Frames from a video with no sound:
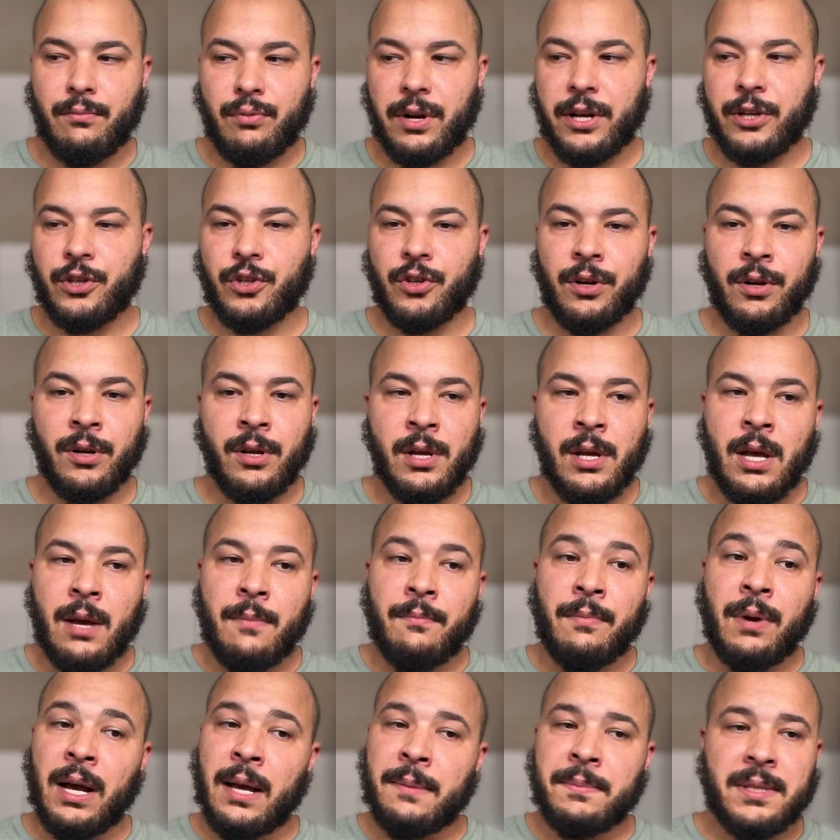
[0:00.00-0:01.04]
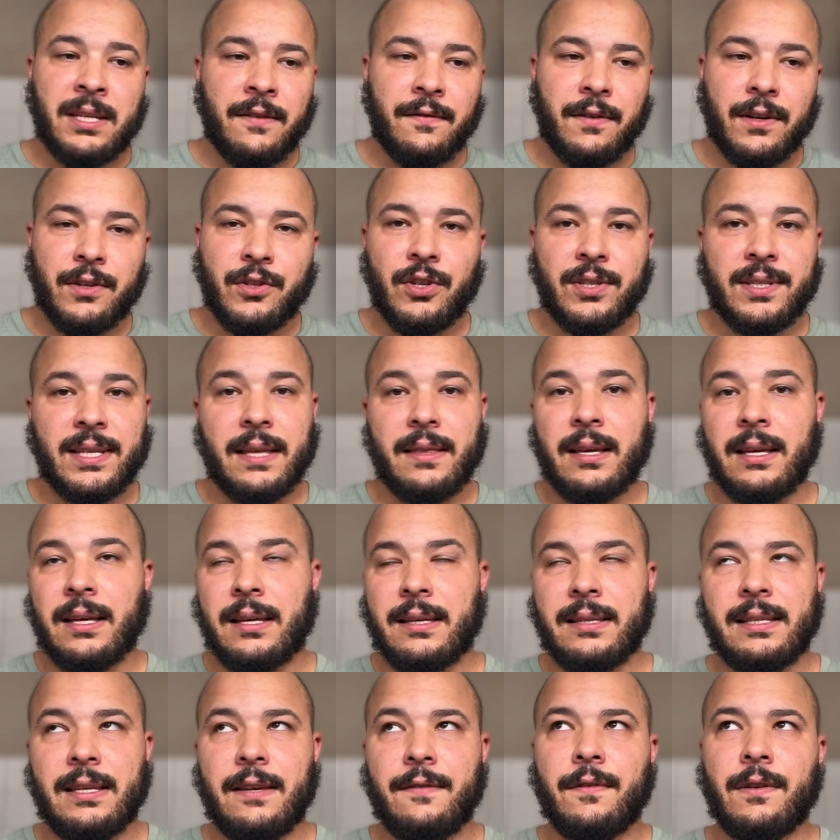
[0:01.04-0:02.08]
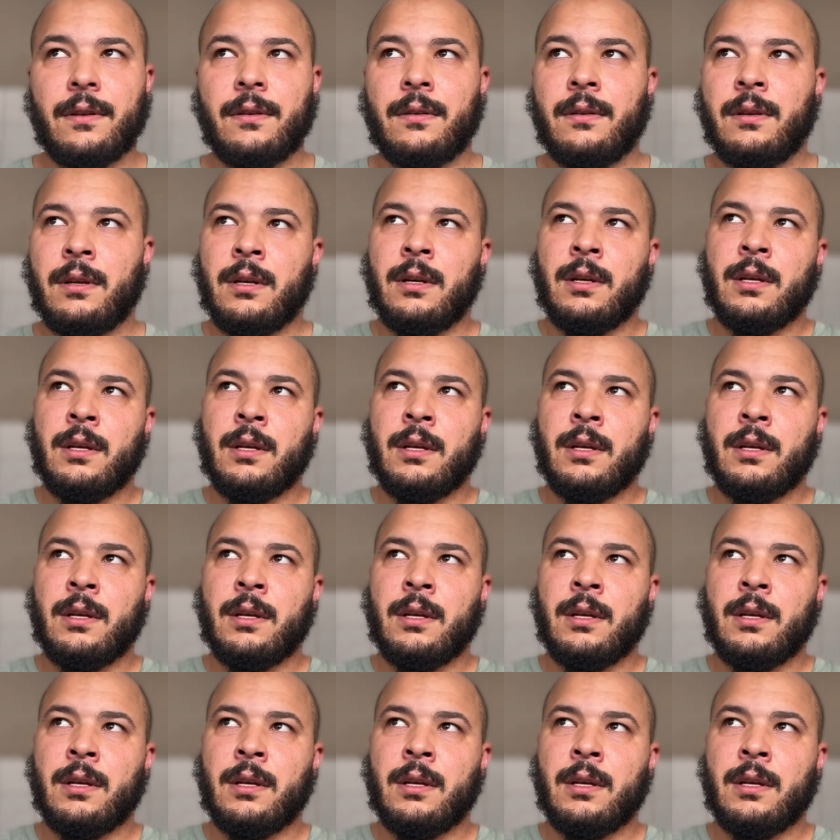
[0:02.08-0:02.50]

pressure. But MC of Algiers, I think, is even.